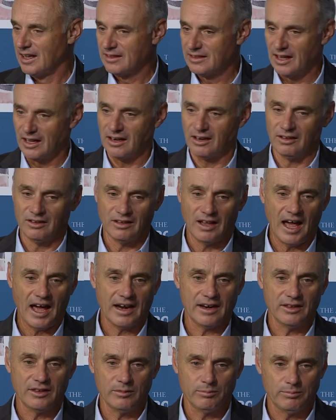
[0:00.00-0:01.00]
that a lot
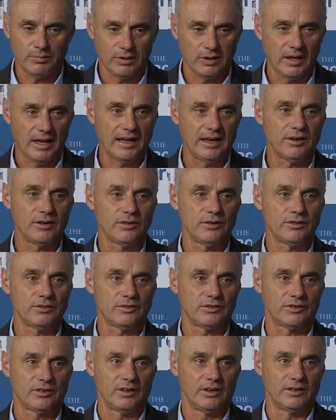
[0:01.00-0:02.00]
of the
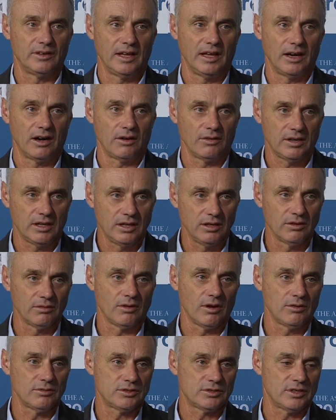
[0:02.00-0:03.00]
players that are
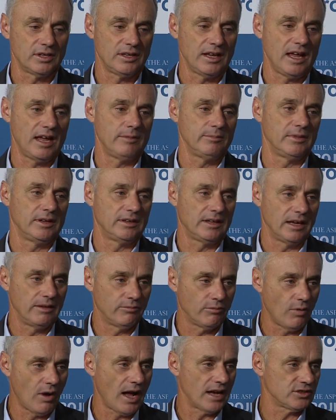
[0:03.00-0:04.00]
heroes to them, that they've
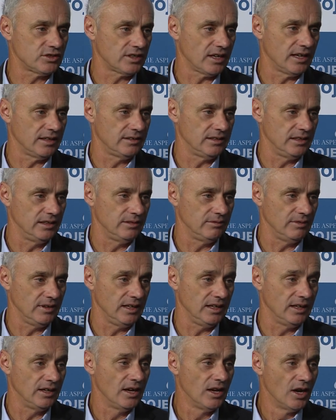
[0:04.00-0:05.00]
watched on
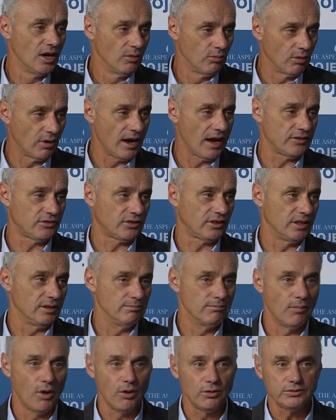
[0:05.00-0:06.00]
TV, were actually
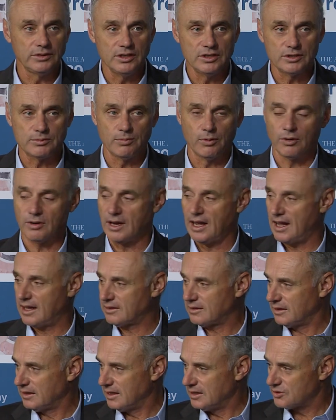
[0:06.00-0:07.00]
multi sport
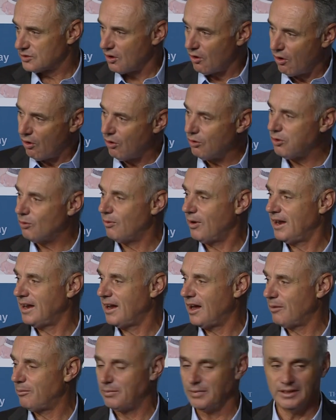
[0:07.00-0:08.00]
athletes all the way
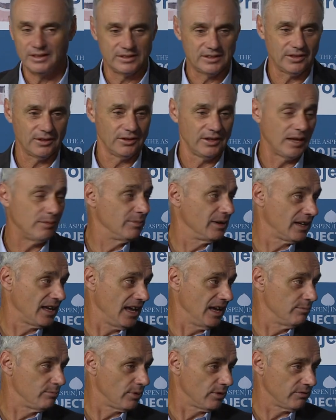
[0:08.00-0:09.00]
up until they
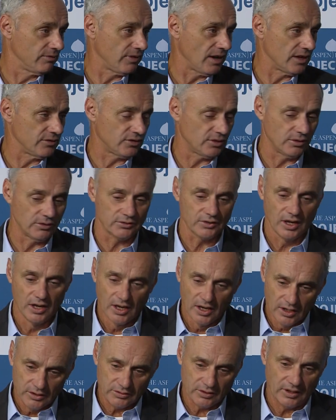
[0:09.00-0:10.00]
became professionals.
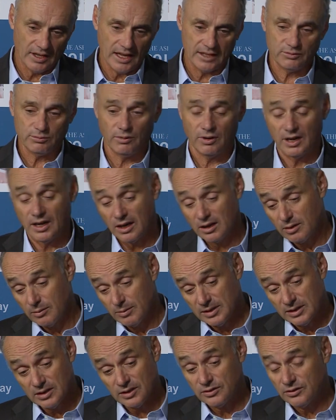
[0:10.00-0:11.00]
So that's one
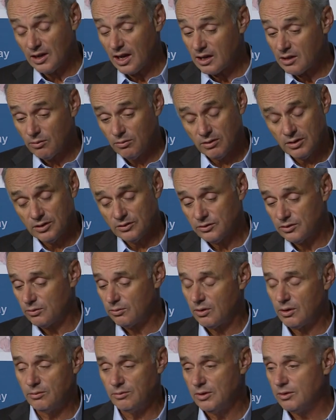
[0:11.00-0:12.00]
argument. The second one is the
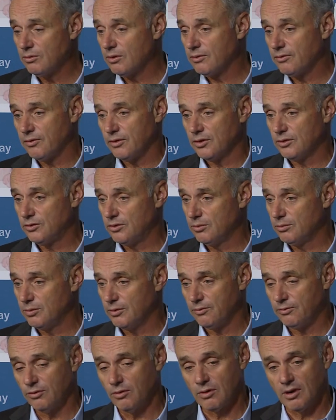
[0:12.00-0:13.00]
one we referred to
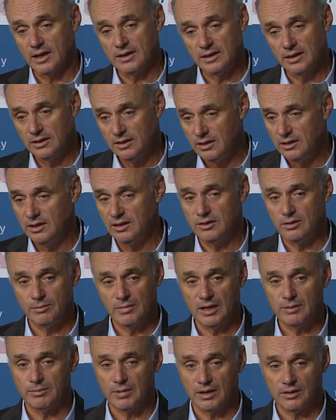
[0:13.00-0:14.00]
before. I think you need to
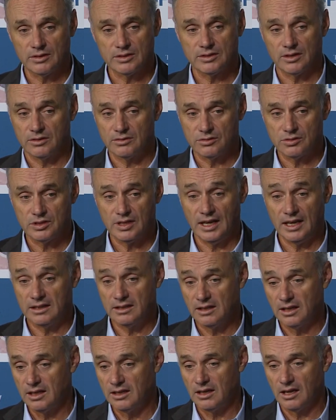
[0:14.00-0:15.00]
make parents understand
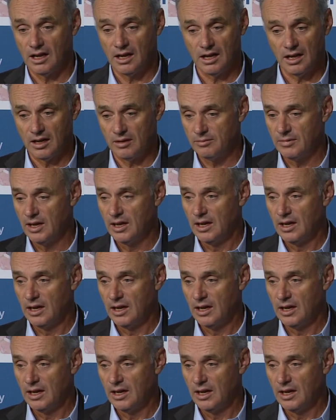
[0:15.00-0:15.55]
that, um,